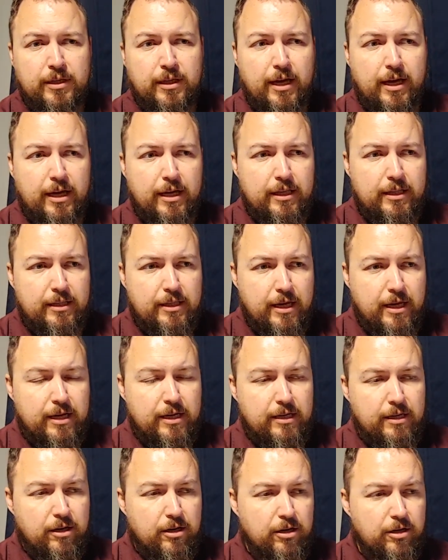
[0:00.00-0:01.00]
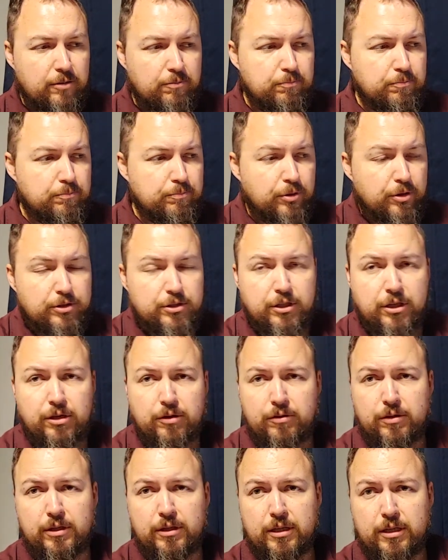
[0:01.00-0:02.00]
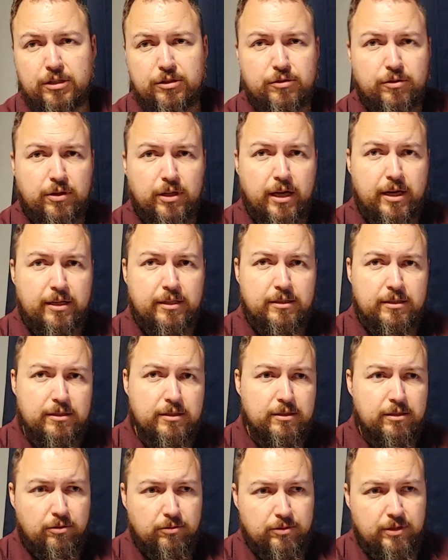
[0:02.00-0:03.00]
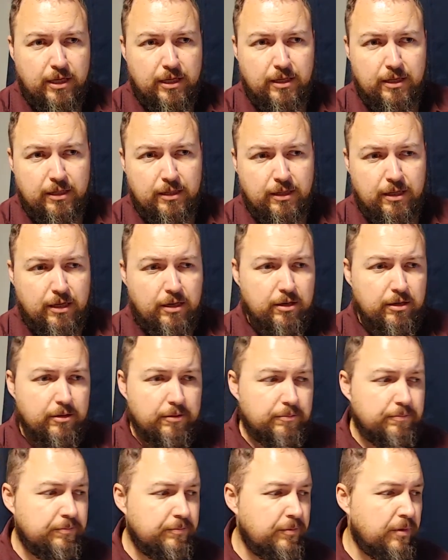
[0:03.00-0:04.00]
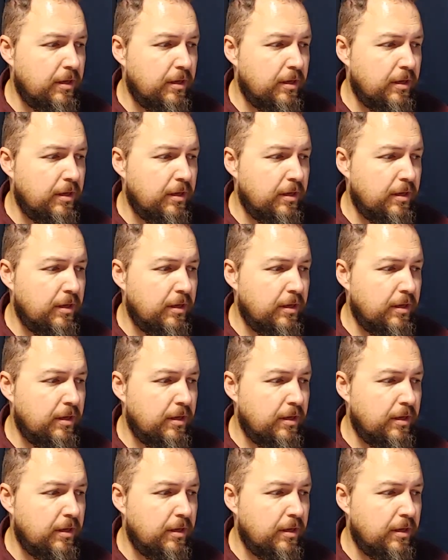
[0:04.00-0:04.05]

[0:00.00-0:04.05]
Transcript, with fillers: and they are persecuting the Israelites, you know, taking their